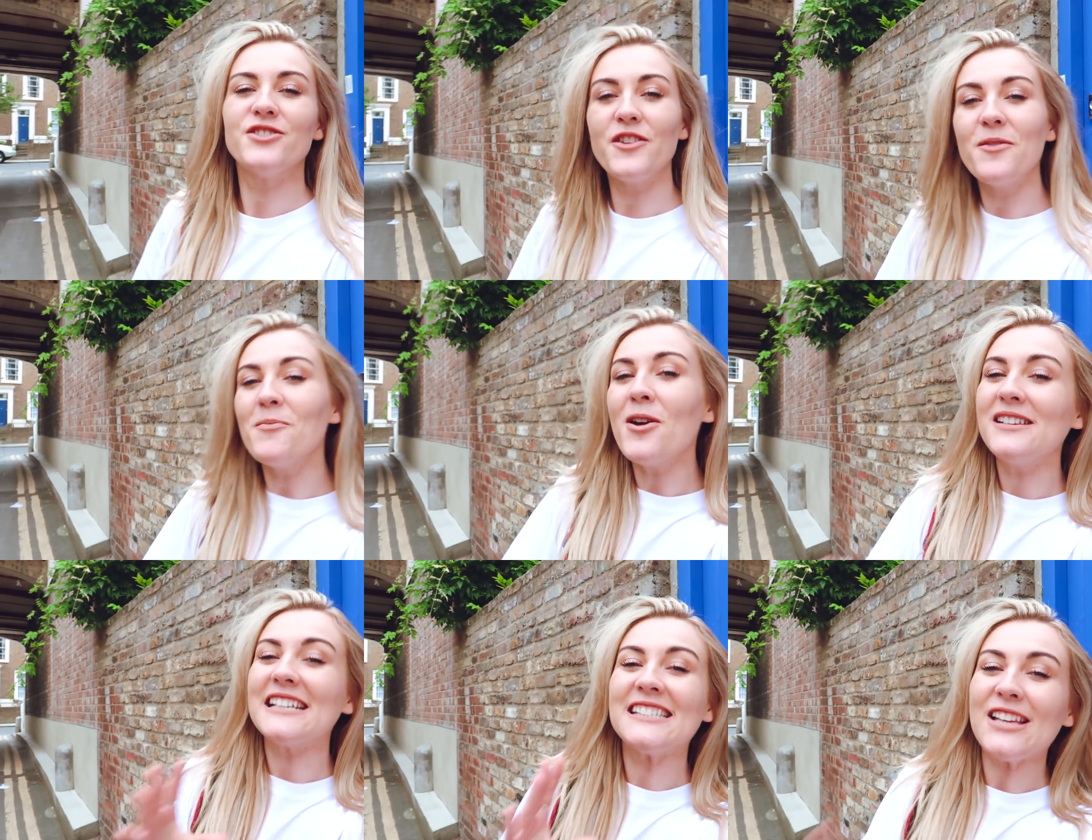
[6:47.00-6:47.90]
So the
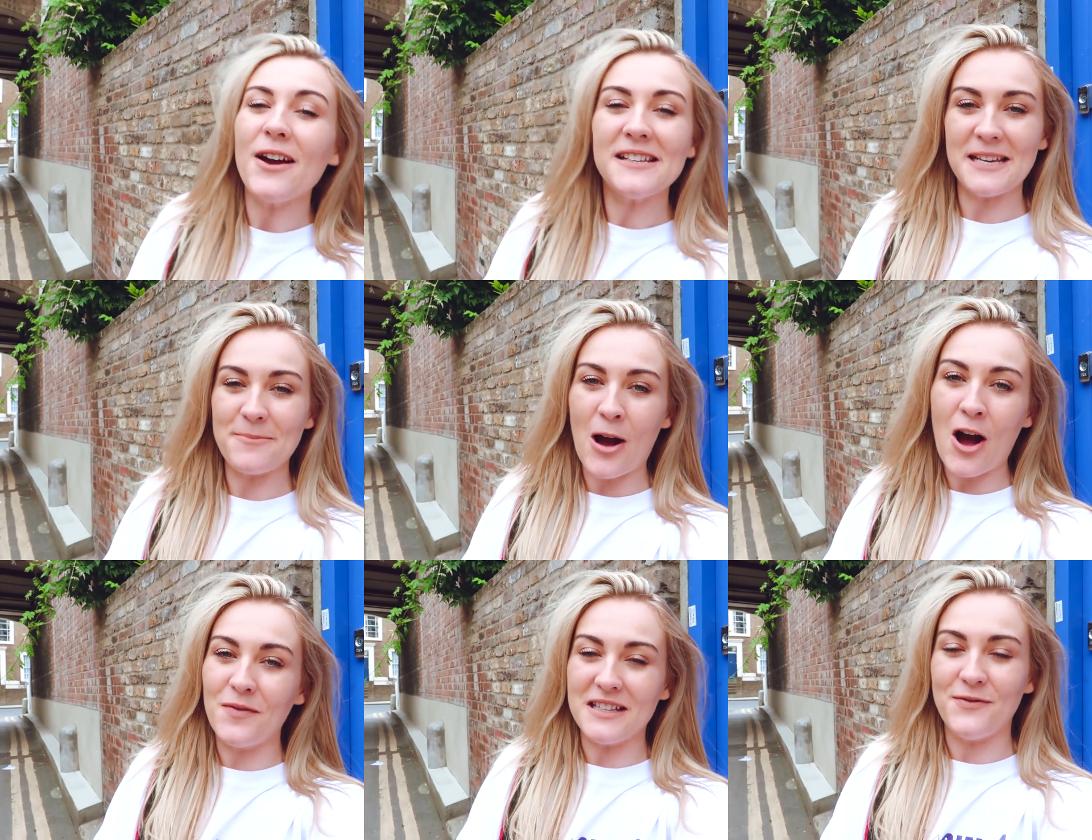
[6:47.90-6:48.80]
most exciting
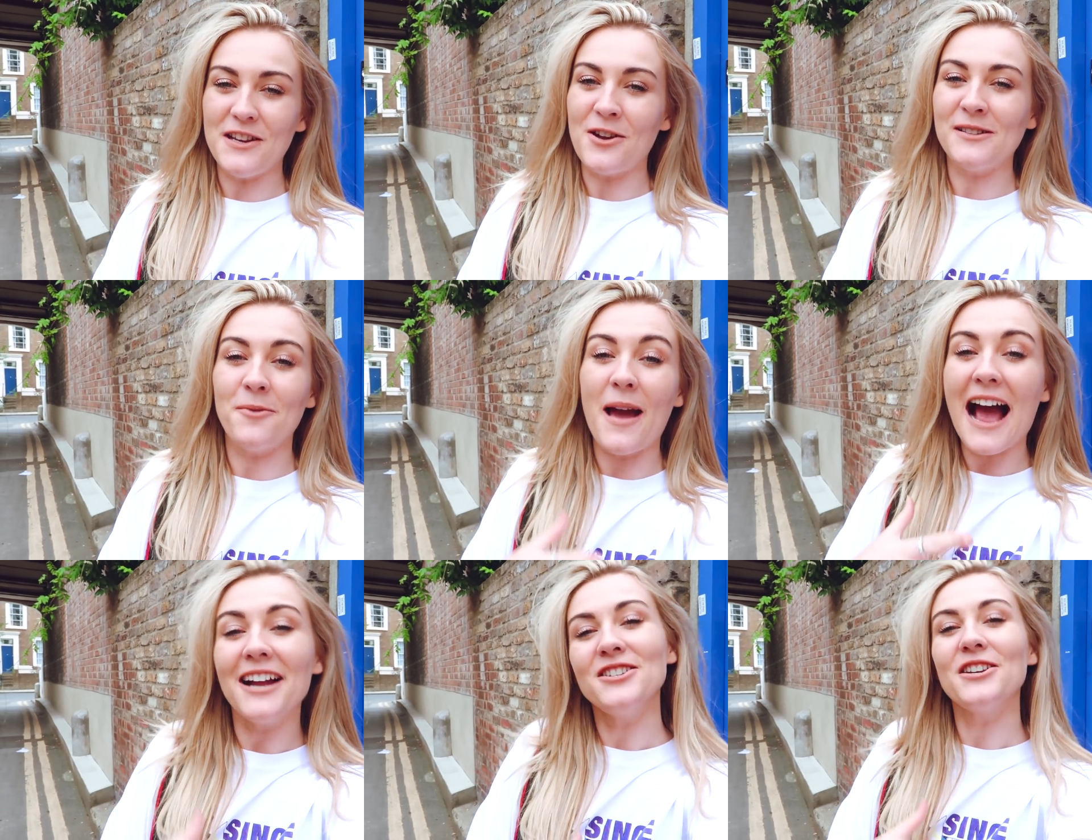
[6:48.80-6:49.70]
part of this video is I'm
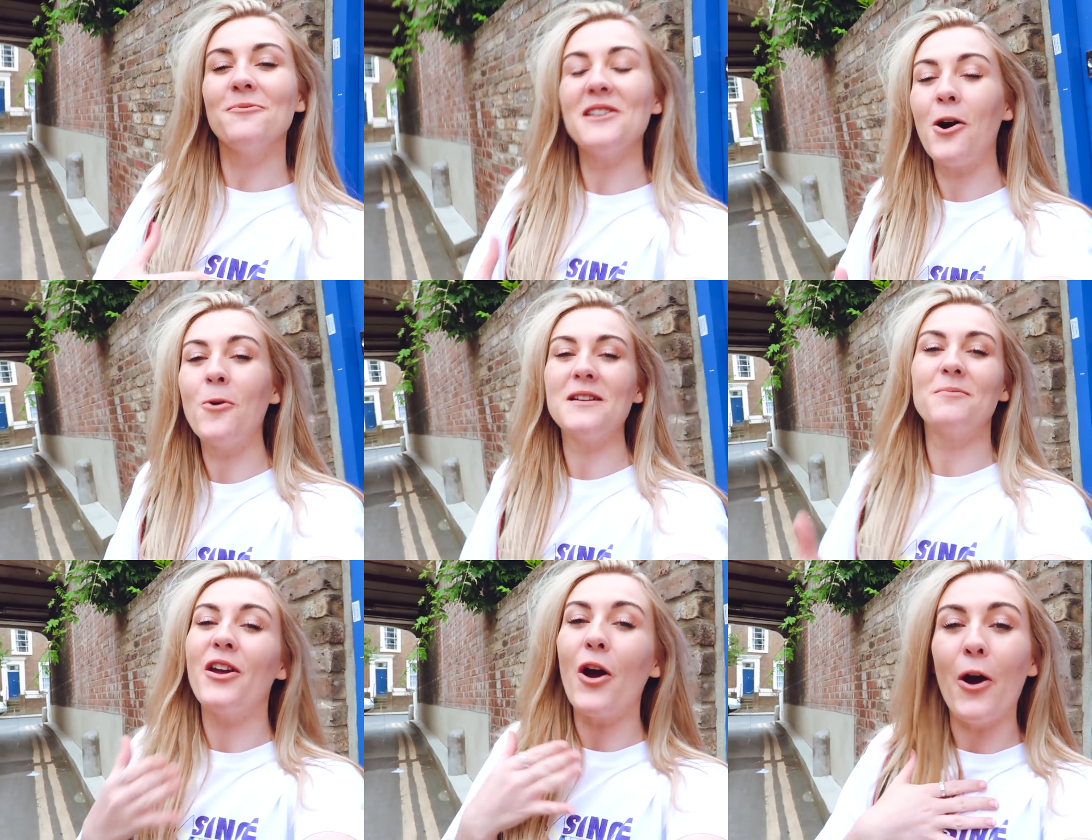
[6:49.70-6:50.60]
actually gonna be holding
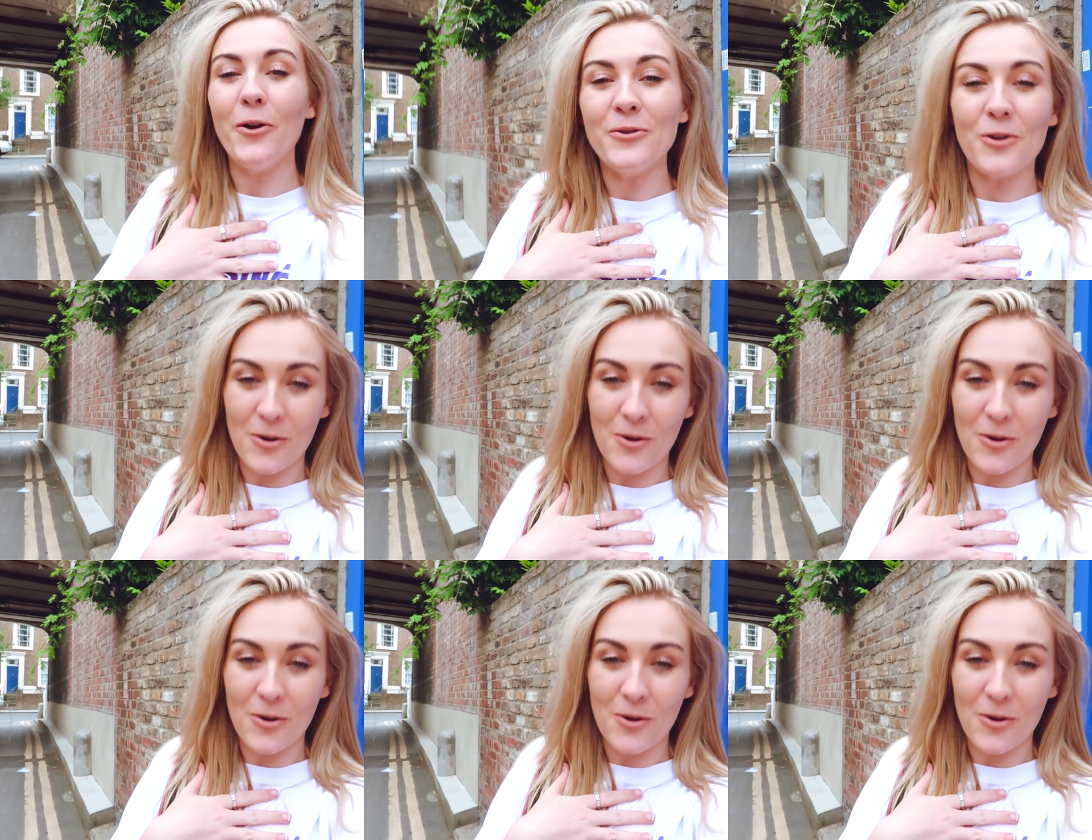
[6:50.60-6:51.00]
my own